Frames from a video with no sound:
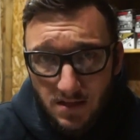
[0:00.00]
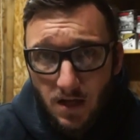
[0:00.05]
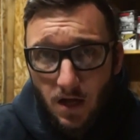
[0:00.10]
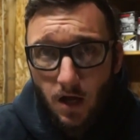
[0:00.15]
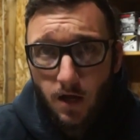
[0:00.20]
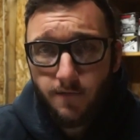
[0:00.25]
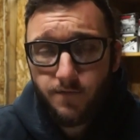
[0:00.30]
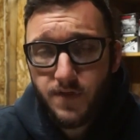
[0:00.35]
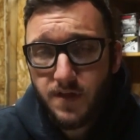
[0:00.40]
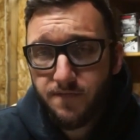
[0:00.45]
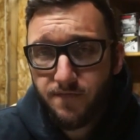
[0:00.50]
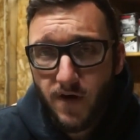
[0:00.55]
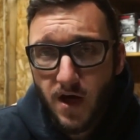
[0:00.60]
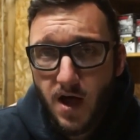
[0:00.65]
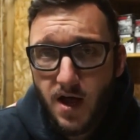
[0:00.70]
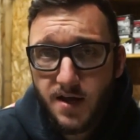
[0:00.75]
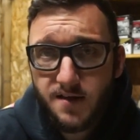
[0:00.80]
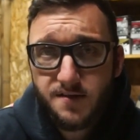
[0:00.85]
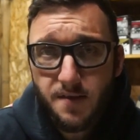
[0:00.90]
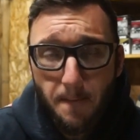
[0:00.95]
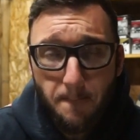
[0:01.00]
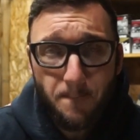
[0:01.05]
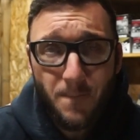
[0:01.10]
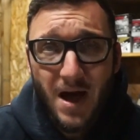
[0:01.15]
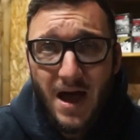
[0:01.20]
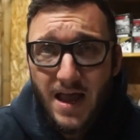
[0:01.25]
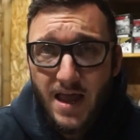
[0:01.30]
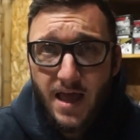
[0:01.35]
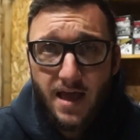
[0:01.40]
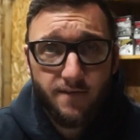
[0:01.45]
of the fines
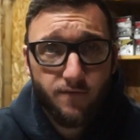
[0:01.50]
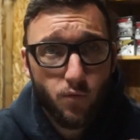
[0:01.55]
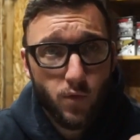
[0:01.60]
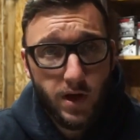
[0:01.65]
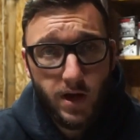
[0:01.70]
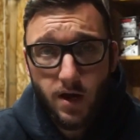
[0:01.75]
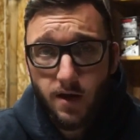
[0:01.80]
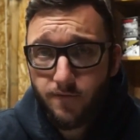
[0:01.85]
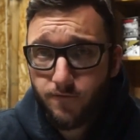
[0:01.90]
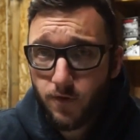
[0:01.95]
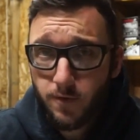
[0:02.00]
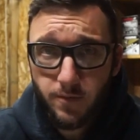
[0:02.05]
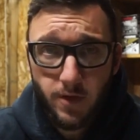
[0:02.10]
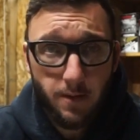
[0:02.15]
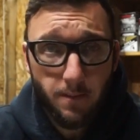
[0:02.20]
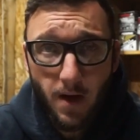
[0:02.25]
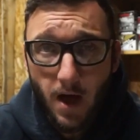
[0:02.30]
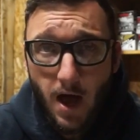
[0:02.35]
might have went up from them.